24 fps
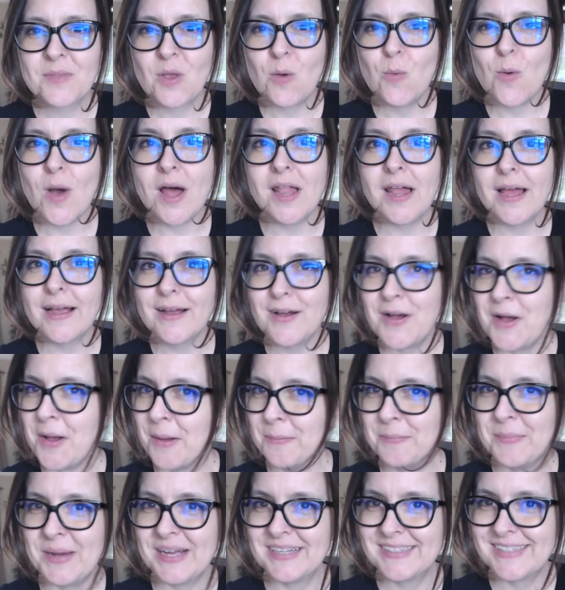while I
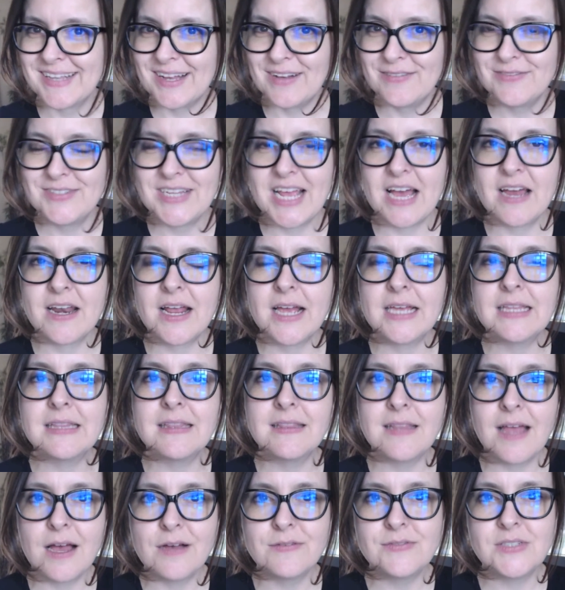calm myself down, I'd
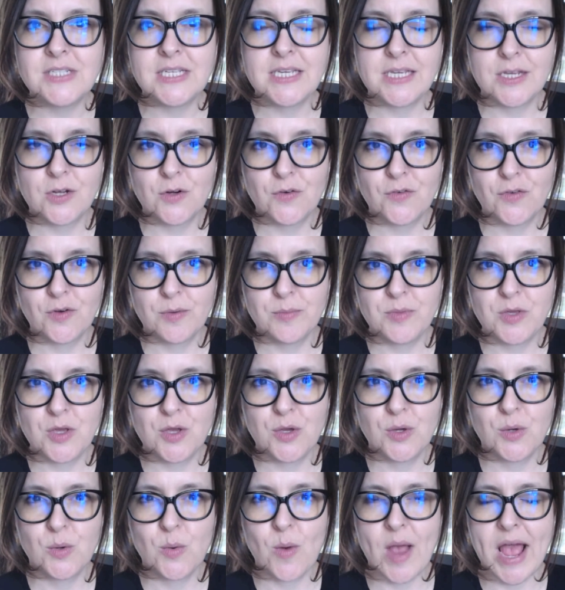love to hear from
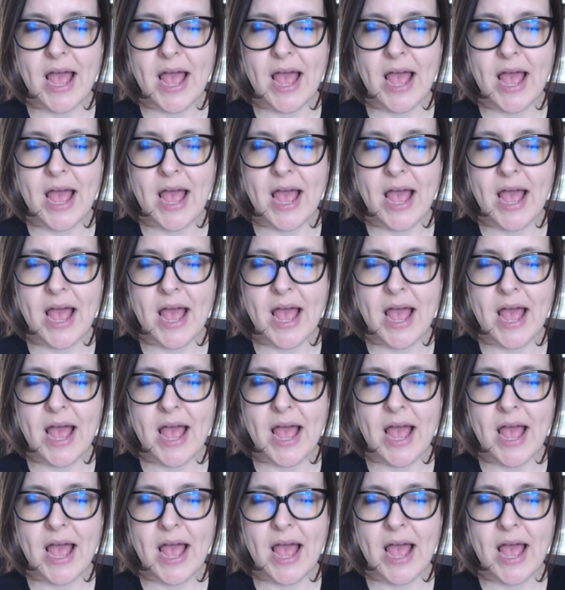you.